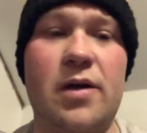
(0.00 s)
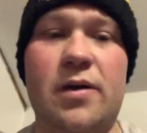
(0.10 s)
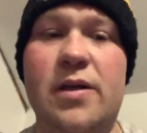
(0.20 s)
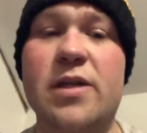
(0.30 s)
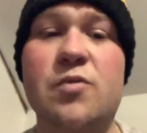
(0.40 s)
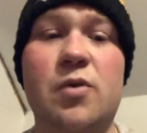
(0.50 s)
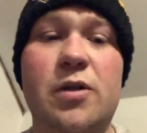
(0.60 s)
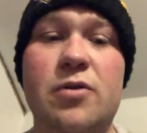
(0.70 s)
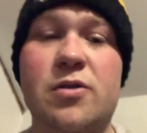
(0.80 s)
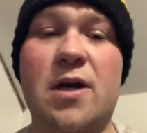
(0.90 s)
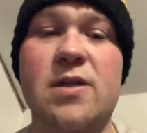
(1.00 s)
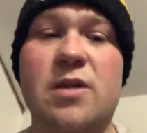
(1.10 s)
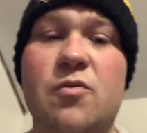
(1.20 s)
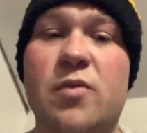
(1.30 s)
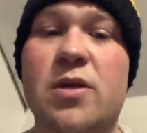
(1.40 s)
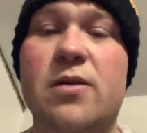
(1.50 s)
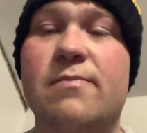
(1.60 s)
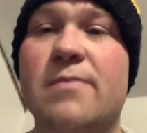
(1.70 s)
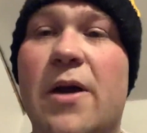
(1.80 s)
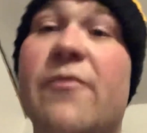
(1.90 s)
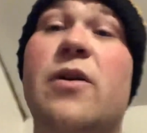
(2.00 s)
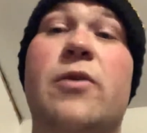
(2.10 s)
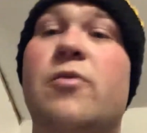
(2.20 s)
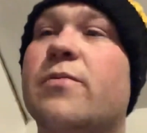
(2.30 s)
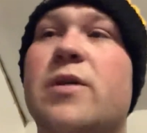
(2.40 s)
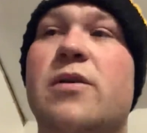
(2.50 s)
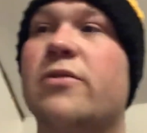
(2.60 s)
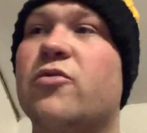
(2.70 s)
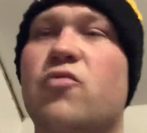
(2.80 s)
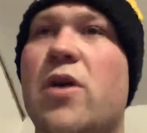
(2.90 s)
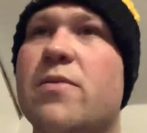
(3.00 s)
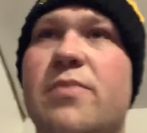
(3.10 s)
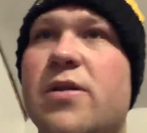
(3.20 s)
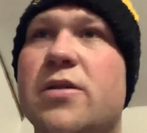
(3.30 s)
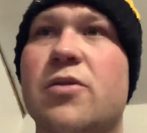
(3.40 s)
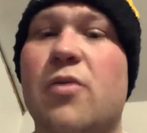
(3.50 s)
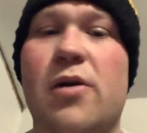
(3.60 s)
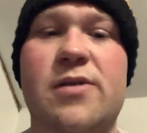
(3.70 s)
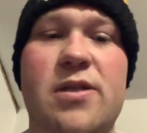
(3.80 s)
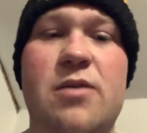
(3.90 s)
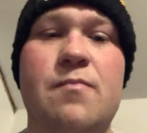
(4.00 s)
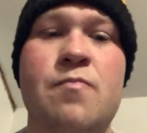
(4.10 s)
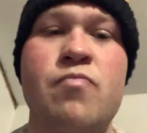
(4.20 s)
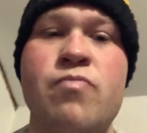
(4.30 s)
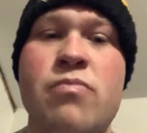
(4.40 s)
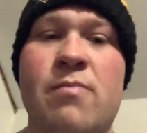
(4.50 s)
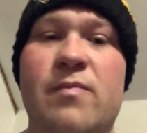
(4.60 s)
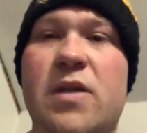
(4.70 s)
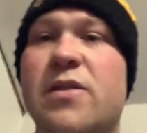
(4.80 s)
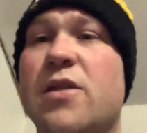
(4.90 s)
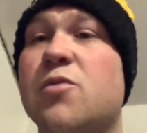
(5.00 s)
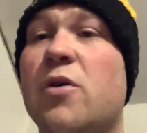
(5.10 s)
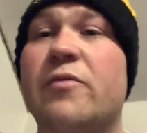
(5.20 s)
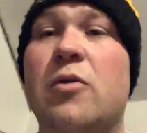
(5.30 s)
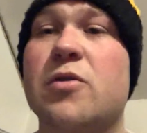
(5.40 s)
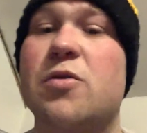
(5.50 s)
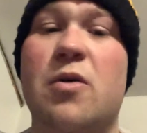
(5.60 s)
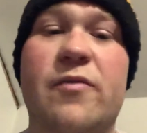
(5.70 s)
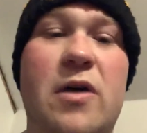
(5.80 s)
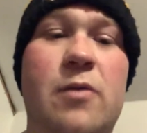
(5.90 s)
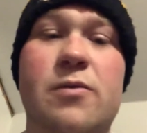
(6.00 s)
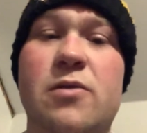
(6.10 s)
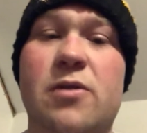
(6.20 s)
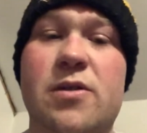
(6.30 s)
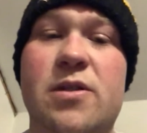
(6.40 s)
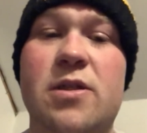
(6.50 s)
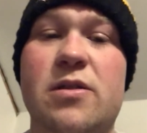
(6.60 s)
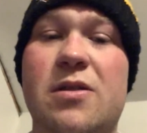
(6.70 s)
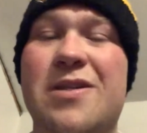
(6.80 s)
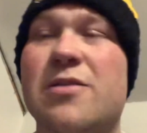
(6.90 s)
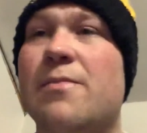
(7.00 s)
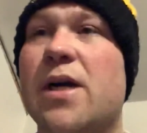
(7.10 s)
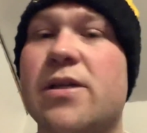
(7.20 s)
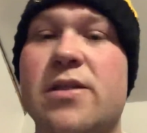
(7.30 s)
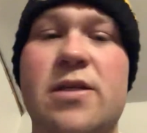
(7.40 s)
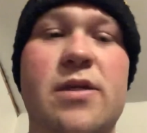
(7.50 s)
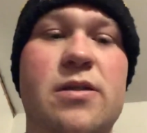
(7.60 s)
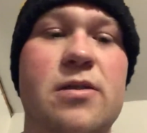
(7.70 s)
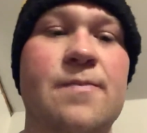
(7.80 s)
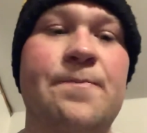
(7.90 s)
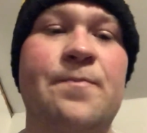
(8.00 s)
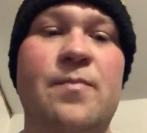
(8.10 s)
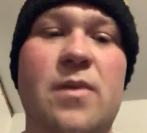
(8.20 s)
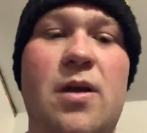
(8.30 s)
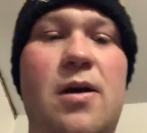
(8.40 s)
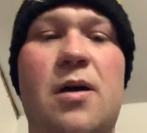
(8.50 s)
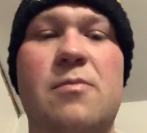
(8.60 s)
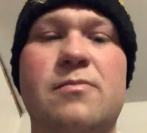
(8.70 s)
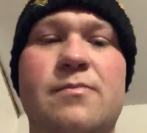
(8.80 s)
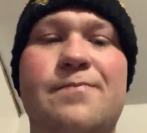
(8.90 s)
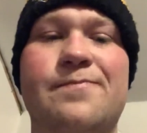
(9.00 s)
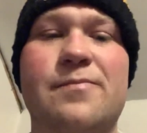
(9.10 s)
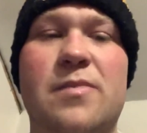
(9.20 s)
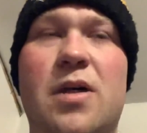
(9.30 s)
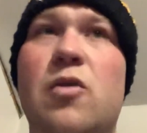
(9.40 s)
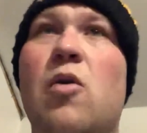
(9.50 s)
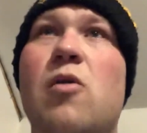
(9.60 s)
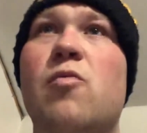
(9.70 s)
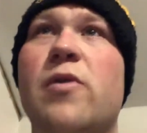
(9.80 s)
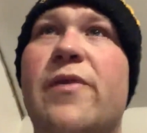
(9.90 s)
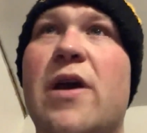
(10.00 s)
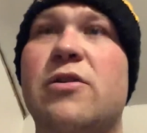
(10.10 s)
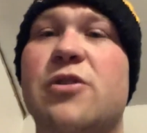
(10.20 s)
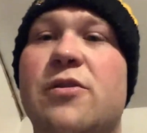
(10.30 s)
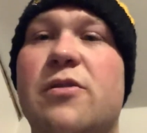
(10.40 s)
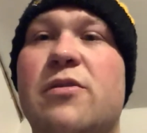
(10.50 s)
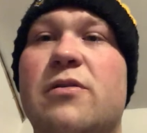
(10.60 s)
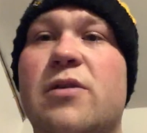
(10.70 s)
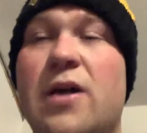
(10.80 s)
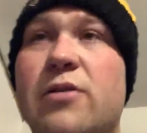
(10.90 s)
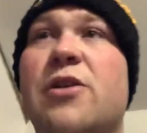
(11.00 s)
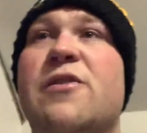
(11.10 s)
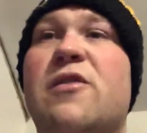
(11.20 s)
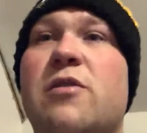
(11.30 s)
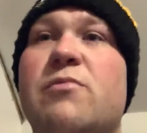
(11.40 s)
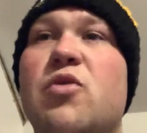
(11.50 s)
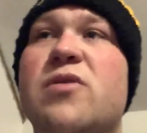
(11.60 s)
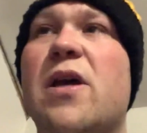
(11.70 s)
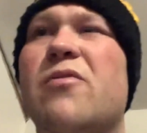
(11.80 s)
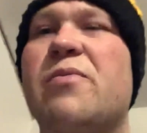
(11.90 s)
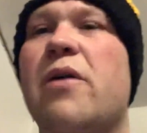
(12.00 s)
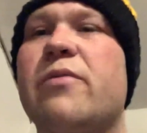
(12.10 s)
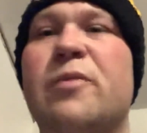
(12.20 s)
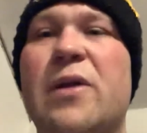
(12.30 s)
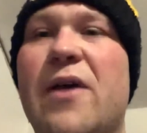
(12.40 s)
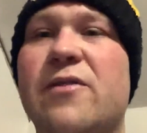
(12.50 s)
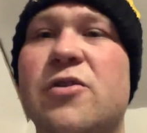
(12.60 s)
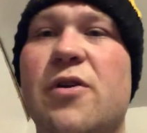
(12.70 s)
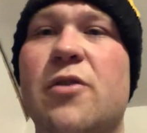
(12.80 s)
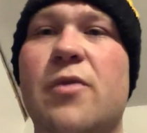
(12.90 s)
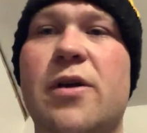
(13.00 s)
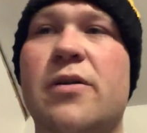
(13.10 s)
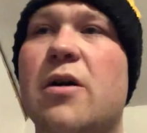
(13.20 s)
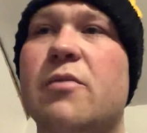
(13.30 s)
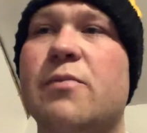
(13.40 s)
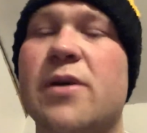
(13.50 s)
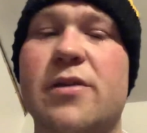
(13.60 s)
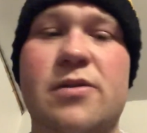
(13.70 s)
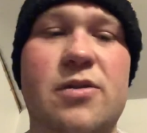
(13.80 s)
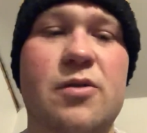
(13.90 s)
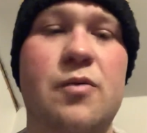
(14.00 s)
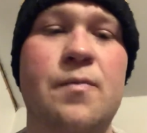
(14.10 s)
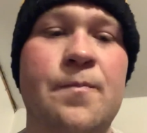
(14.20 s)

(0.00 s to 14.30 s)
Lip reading: he's one of those guys that I feel like would be a great piece to our team. He's got 12 goals, 12 helpers on the season. He's a -6. Along with Galchenyuk and Bjugstad, we'll probably have to trade away a couple picks too.